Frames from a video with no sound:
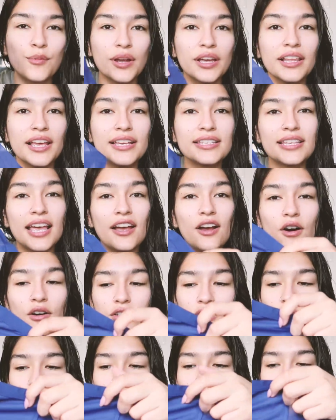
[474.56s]
realized I
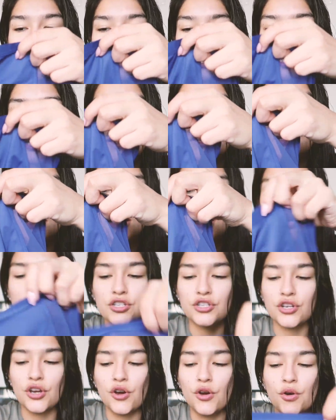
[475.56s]
also didn't
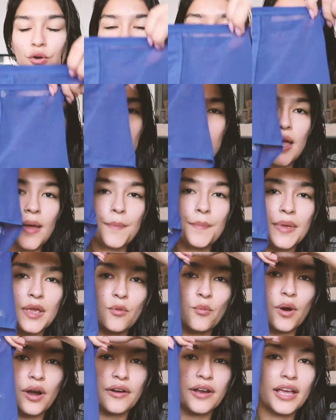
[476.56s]
show me
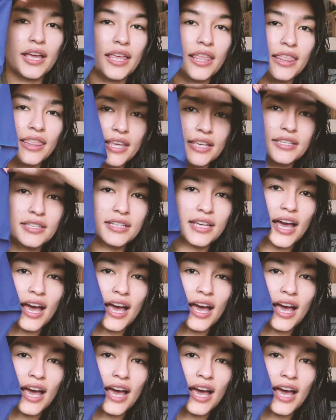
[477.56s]
wearing this